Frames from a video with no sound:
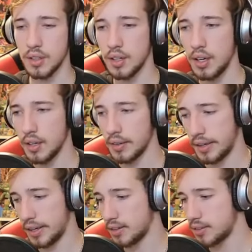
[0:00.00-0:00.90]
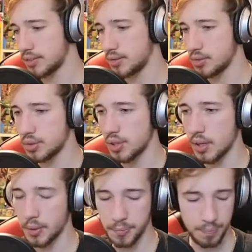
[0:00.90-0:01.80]
All right.
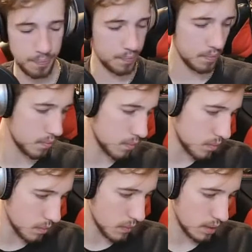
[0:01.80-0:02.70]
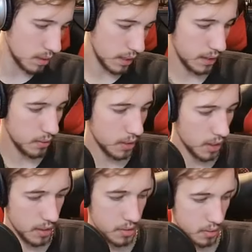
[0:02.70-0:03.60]
So, in
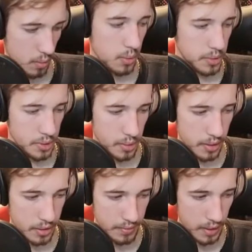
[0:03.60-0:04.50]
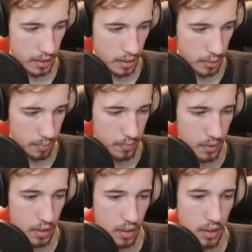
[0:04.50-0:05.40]
regards to Rules Lawyer's video,
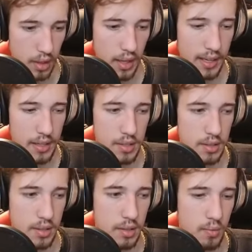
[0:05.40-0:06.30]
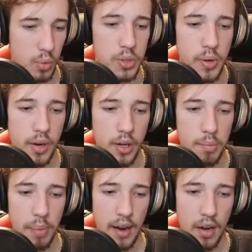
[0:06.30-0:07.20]
Rules Lawyer
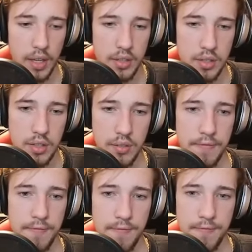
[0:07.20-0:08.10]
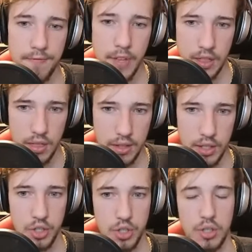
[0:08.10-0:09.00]
compared it to 5th
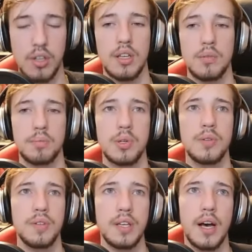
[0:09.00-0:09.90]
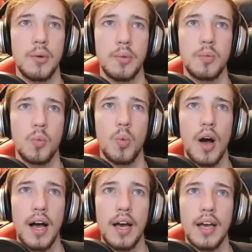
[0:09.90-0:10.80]
edition and proving out
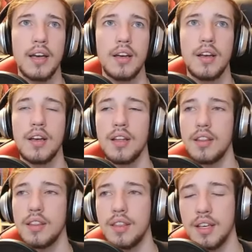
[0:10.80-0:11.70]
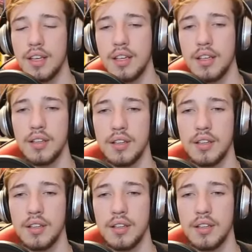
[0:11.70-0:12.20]
why the